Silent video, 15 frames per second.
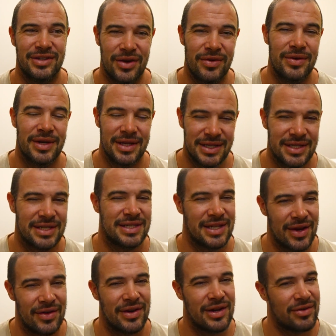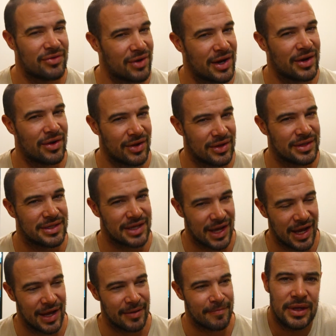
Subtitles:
don't necessarily run on time.